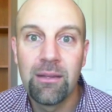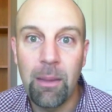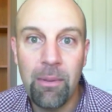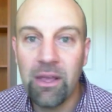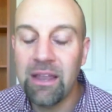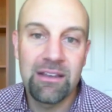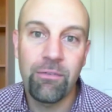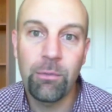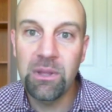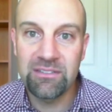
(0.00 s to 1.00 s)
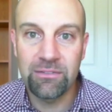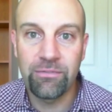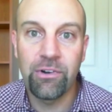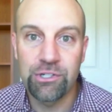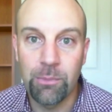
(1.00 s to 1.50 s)
Maybe I'll get a different piece of
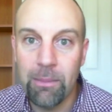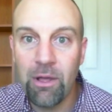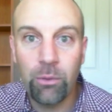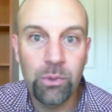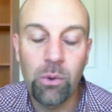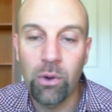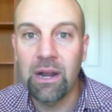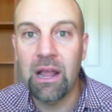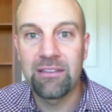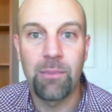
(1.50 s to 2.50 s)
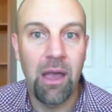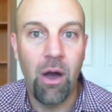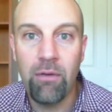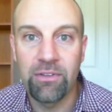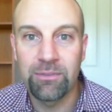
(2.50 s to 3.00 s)
furniture. Maybe I'll reorganize my
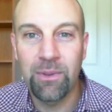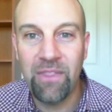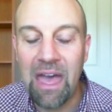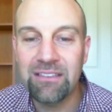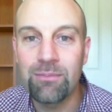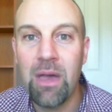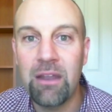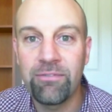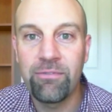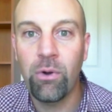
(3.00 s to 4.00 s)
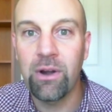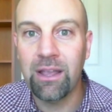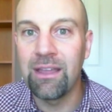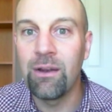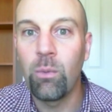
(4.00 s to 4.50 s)
office. But that's metaphoric
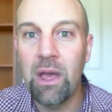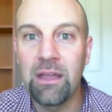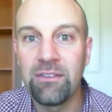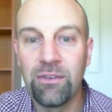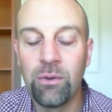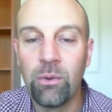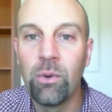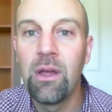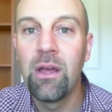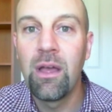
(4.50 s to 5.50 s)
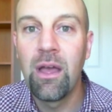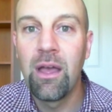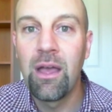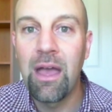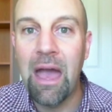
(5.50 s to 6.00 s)
in a way to
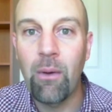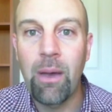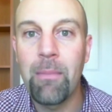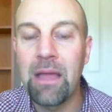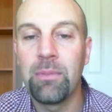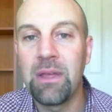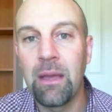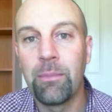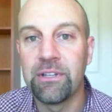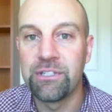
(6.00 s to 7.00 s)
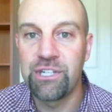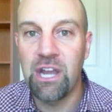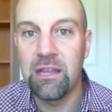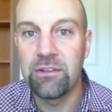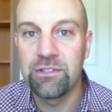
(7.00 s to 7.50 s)
how I might be able to
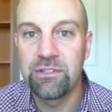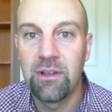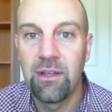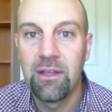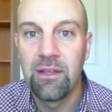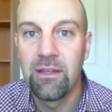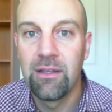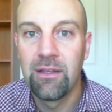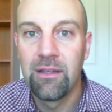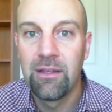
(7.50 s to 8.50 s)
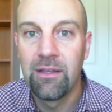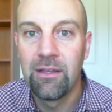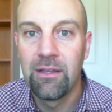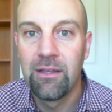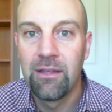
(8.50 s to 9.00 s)
change
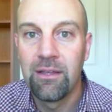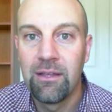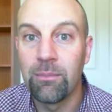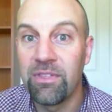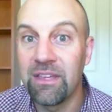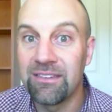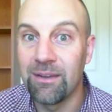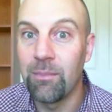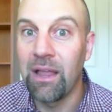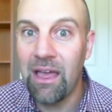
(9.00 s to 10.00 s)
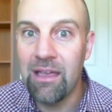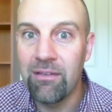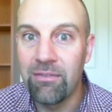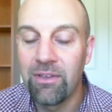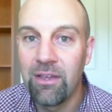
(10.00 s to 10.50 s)
some things in my
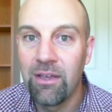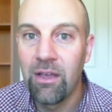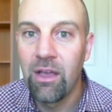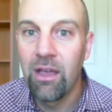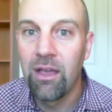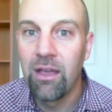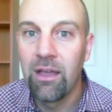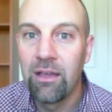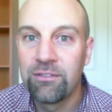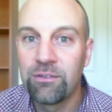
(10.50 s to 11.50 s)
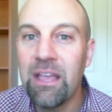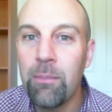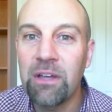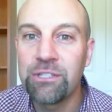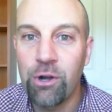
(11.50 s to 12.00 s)
life. So think
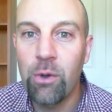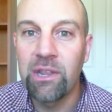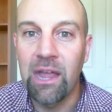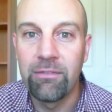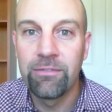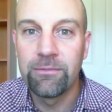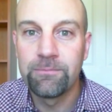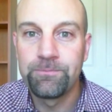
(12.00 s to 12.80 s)
about your own life.